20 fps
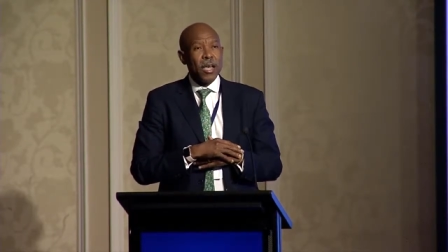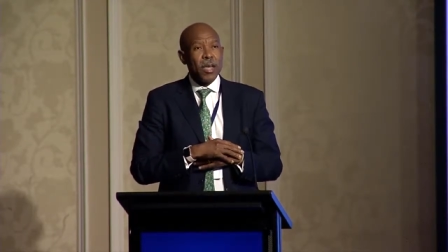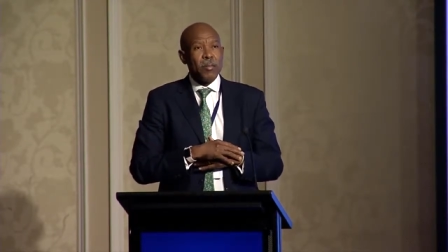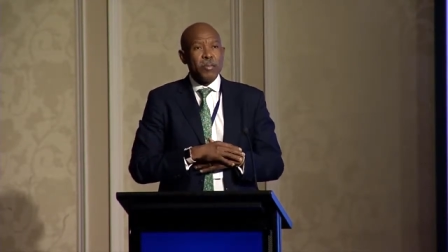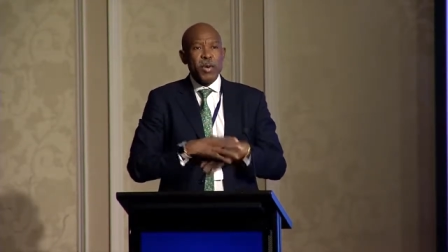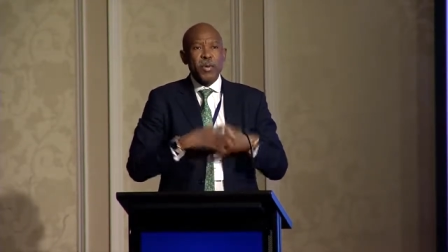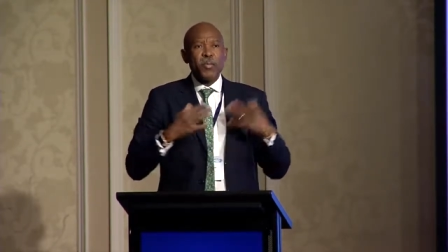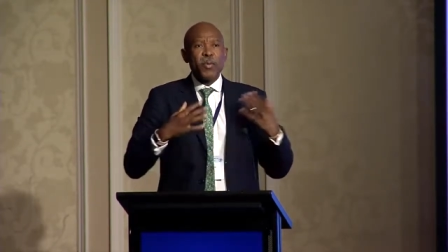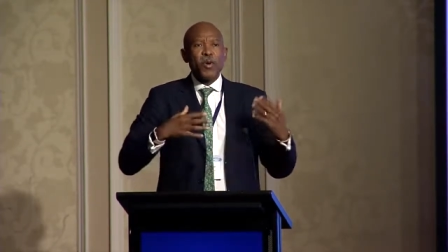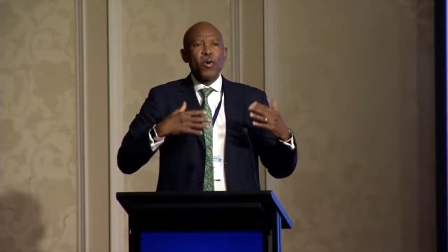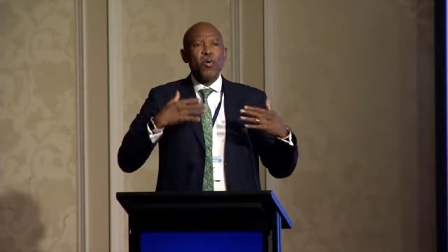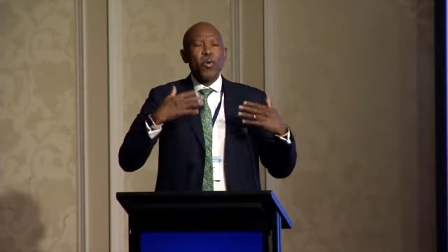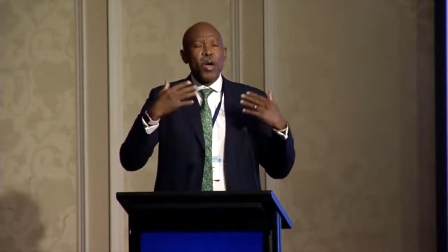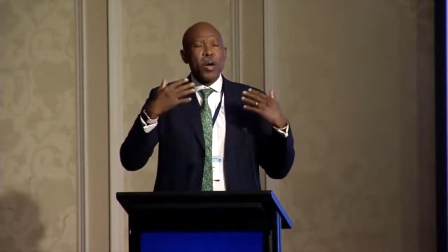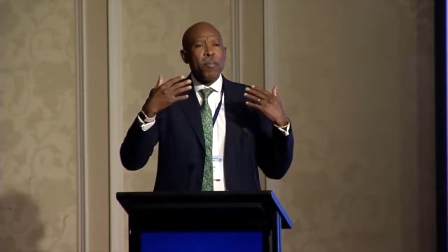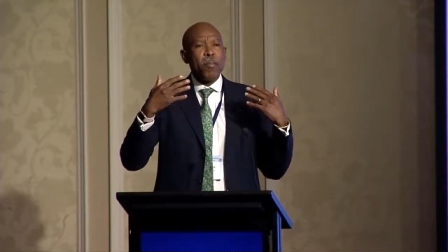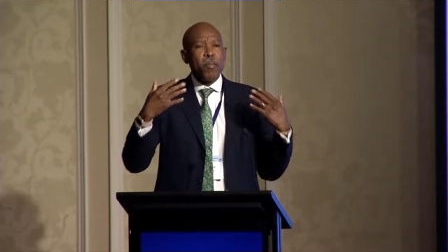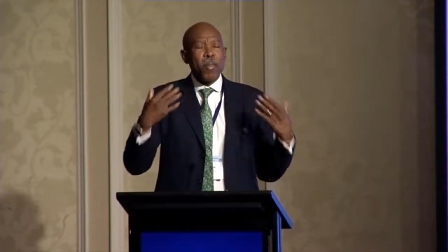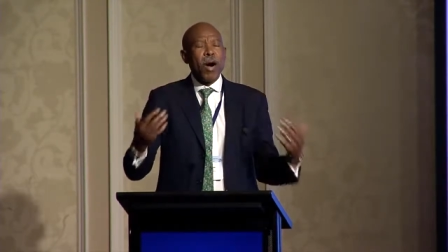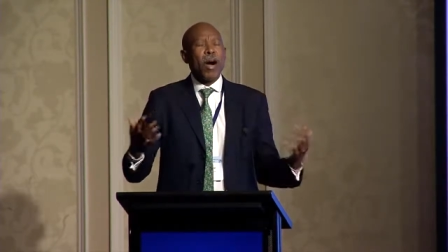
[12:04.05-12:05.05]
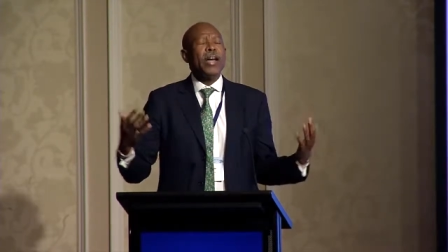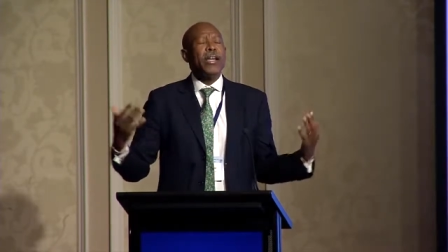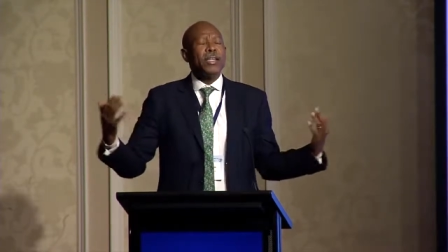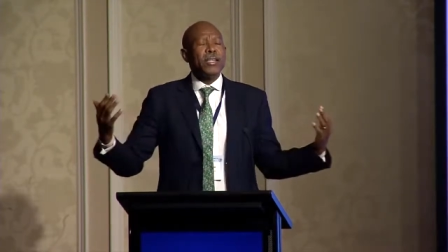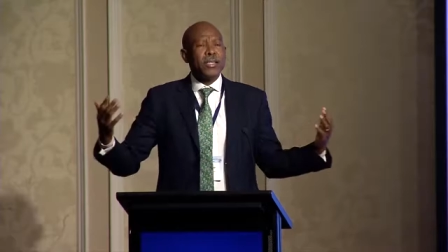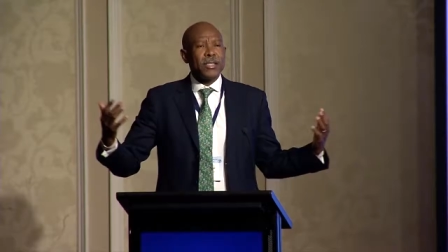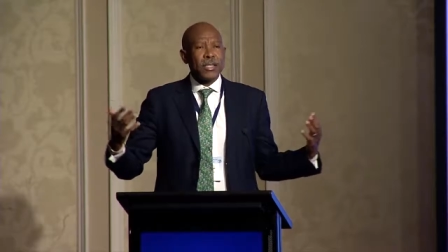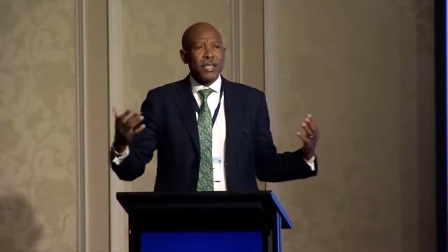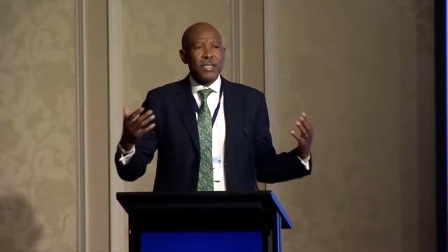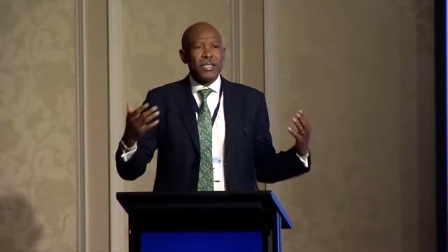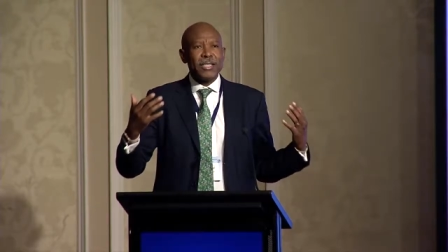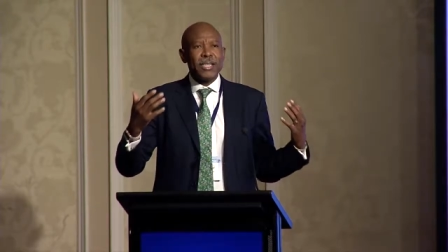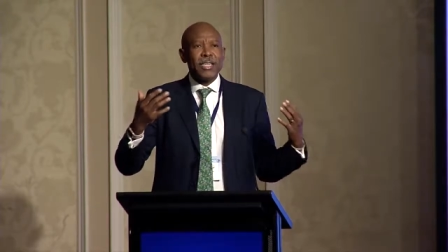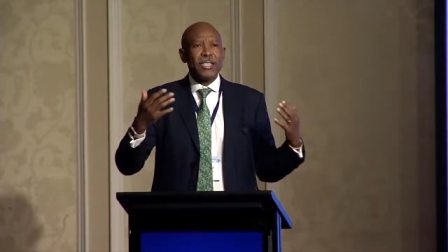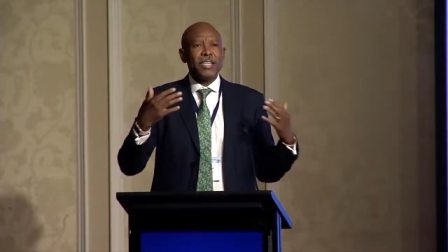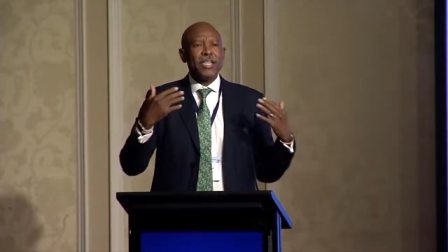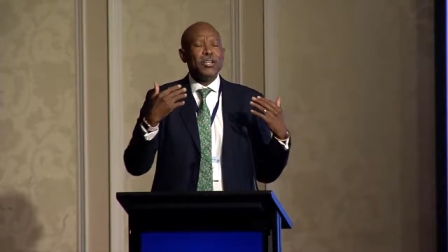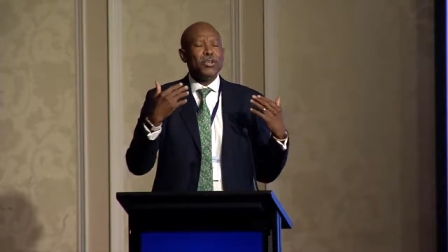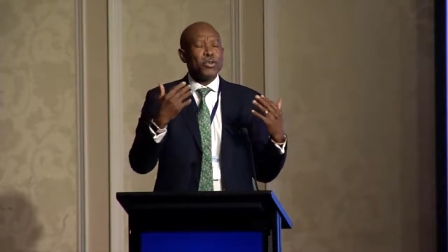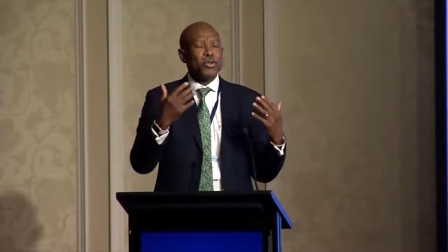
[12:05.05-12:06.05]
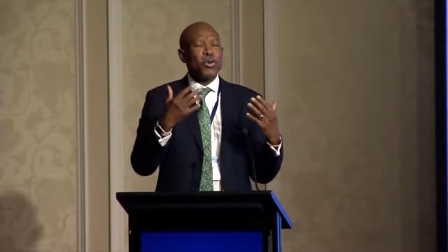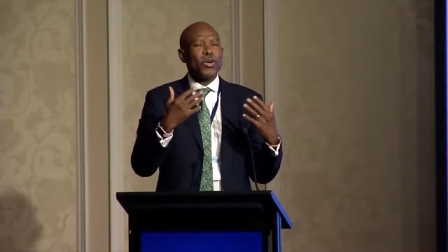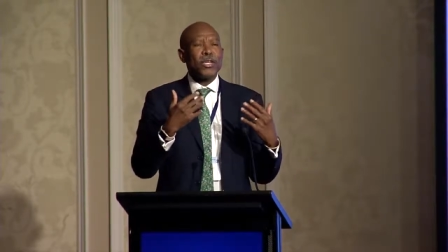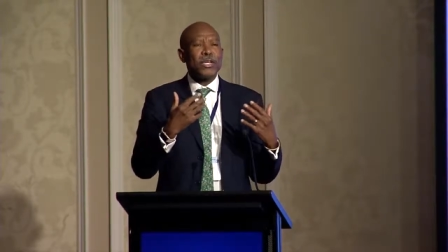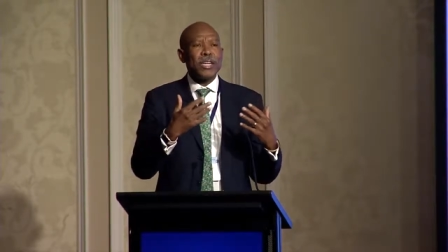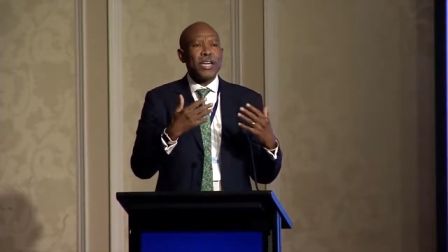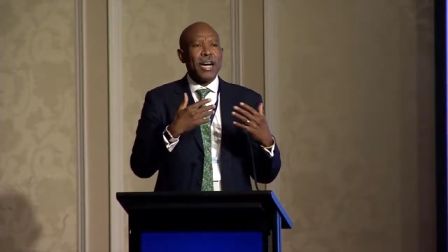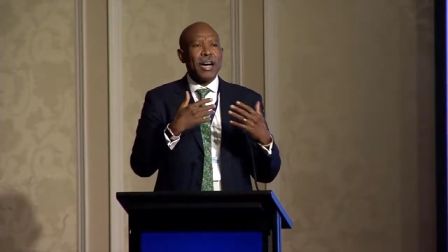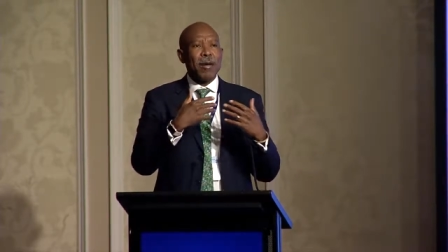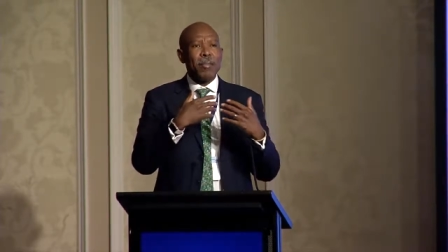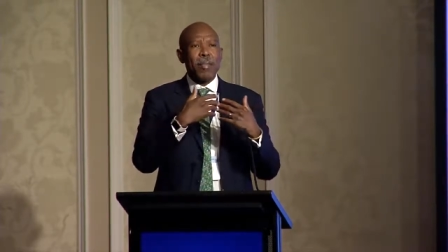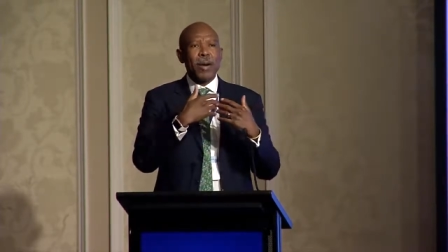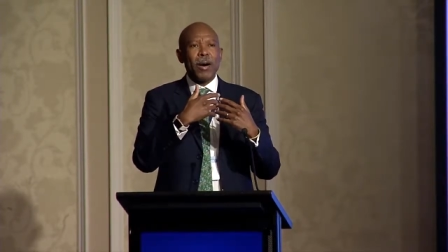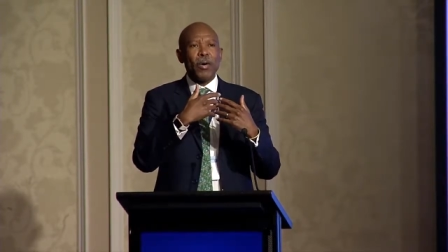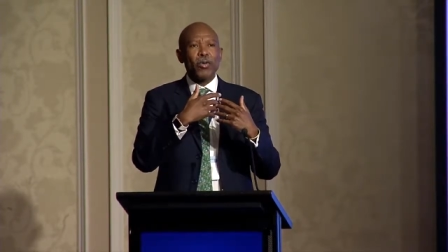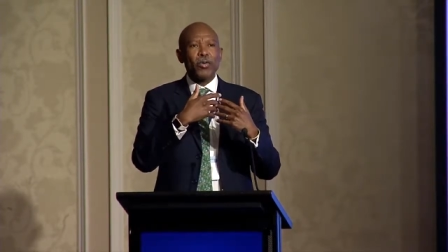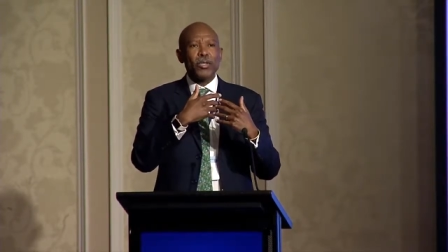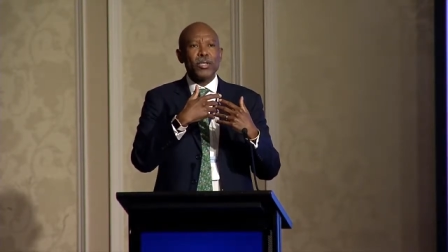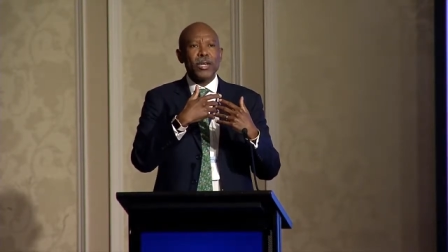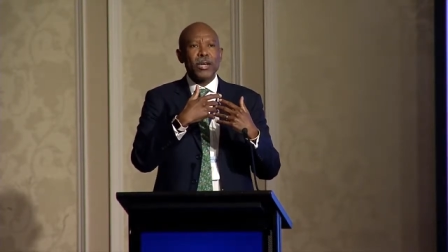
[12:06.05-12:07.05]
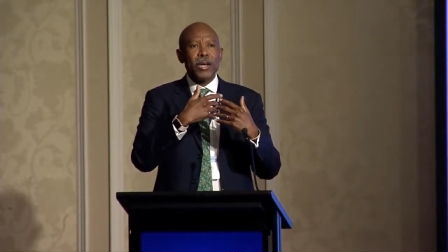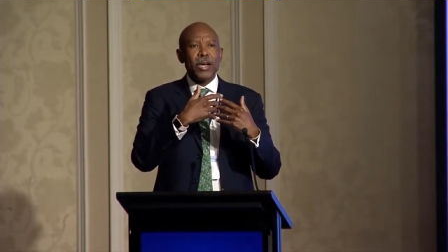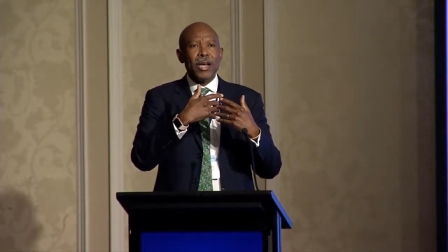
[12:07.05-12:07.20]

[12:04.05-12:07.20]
people were more interested in talking about